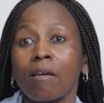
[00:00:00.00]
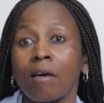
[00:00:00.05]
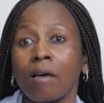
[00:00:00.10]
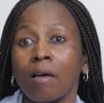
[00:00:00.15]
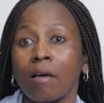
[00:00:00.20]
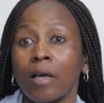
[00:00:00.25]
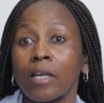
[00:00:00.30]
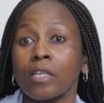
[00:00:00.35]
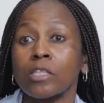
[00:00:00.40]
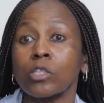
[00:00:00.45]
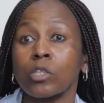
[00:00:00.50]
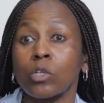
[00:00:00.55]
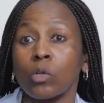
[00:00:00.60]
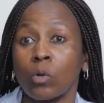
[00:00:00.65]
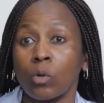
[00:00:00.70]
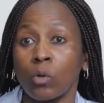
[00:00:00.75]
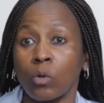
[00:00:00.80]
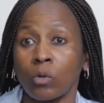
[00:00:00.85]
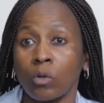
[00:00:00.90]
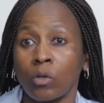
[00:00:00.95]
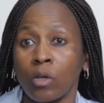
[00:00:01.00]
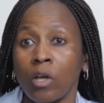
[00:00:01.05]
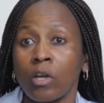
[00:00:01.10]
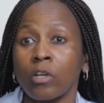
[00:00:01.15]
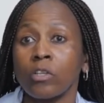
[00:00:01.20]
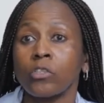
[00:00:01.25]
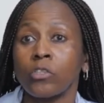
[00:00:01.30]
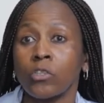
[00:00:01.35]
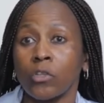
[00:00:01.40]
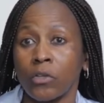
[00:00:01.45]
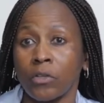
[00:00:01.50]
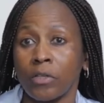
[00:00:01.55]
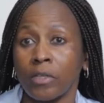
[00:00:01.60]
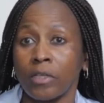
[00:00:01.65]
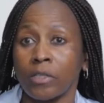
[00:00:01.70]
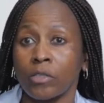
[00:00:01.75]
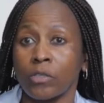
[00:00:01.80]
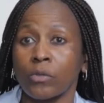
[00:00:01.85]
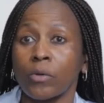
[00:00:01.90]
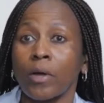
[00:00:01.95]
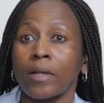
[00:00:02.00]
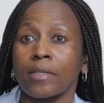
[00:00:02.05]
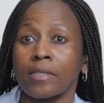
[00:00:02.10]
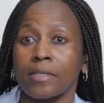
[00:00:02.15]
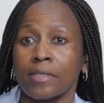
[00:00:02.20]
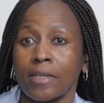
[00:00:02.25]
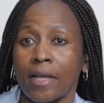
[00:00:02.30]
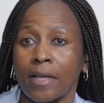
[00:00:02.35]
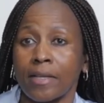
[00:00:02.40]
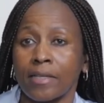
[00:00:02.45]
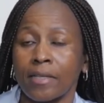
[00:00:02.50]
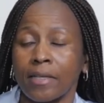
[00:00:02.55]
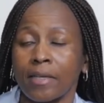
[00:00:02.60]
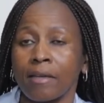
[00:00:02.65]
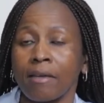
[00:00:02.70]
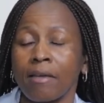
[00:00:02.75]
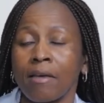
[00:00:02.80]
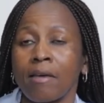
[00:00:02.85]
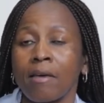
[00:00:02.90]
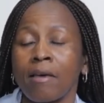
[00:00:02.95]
a slow journey to understanding.